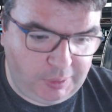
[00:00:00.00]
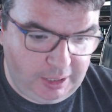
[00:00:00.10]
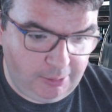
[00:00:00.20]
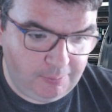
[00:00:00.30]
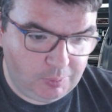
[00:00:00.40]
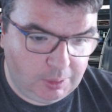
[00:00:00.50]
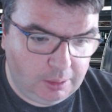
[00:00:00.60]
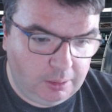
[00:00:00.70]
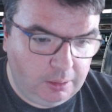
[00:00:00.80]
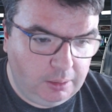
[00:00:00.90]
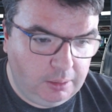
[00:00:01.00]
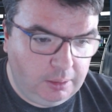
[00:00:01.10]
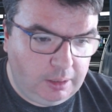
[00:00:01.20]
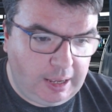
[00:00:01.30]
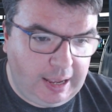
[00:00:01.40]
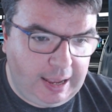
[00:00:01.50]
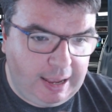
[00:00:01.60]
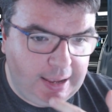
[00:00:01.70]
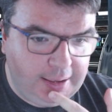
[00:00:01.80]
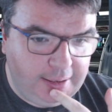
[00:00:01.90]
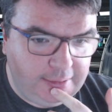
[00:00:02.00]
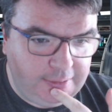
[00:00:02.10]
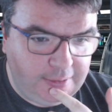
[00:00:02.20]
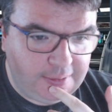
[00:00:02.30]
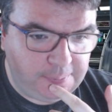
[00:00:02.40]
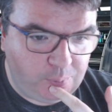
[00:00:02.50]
me. And